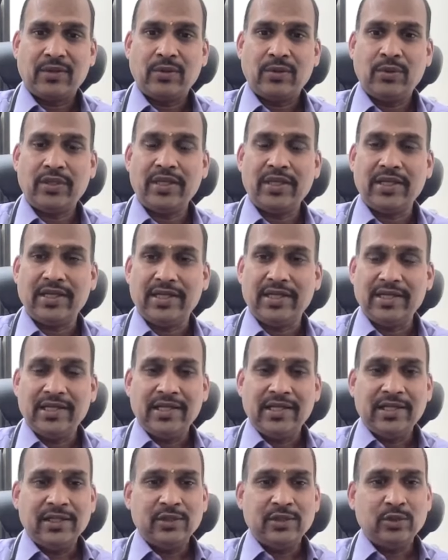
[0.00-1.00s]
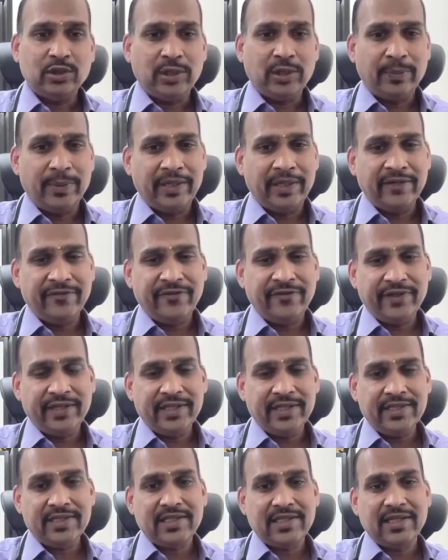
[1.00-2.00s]
Okay, so the benefit
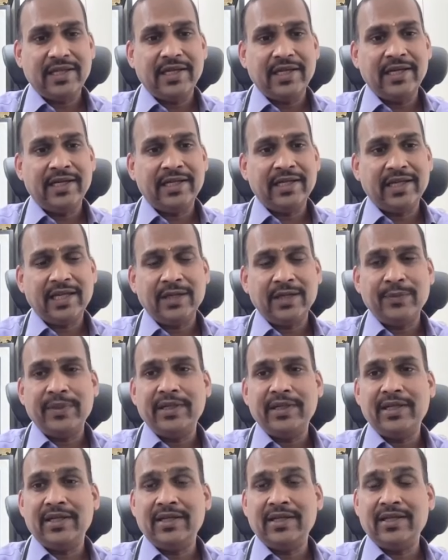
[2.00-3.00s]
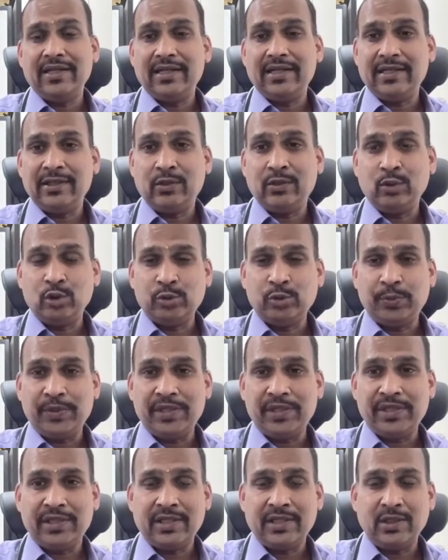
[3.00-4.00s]
is it can be done in those
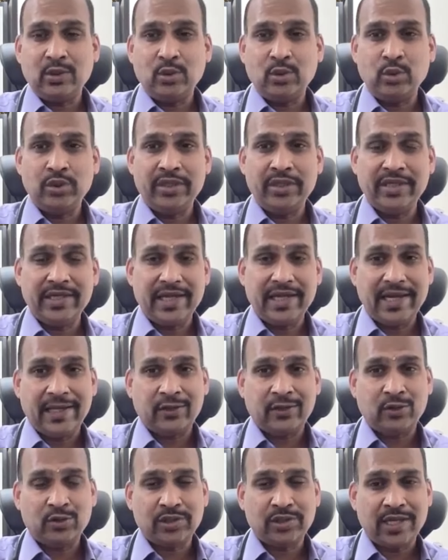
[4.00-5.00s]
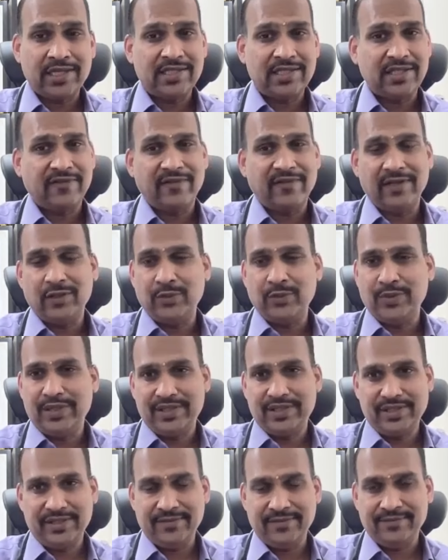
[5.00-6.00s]
patients who need exercise
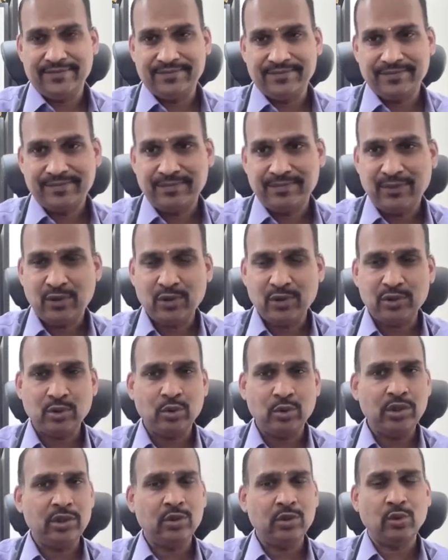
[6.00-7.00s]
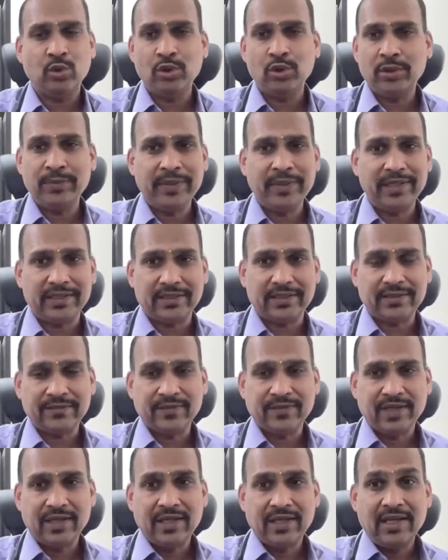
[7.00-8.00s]
evaluation because no need to hold breath.
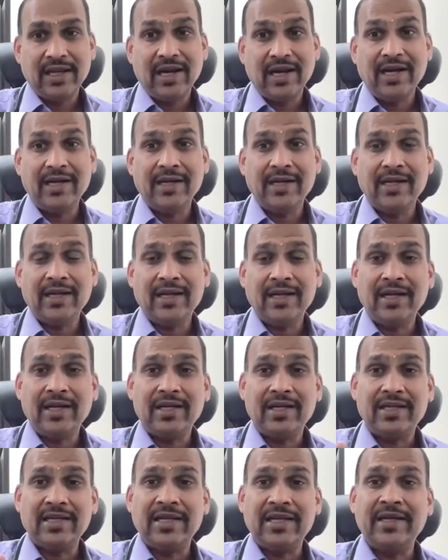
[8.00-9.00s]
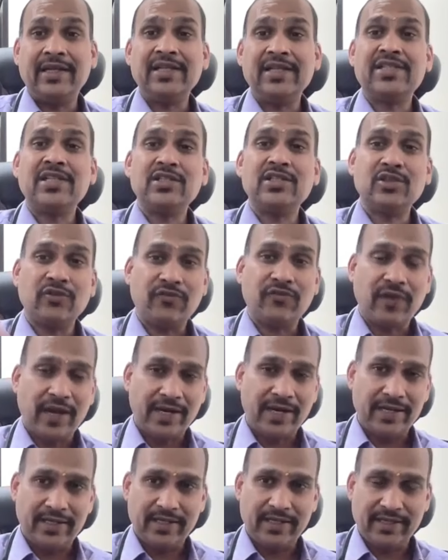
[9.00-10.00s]
Later stage of
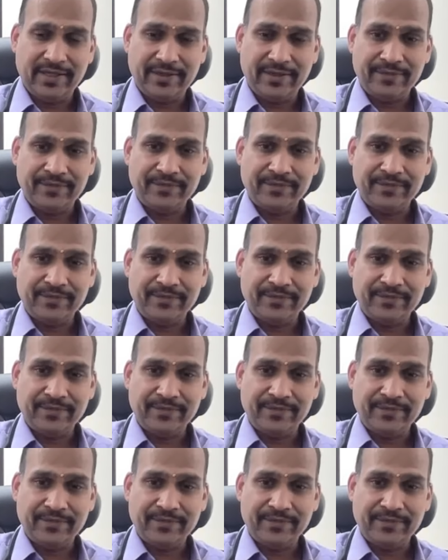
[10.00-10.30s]
ILD.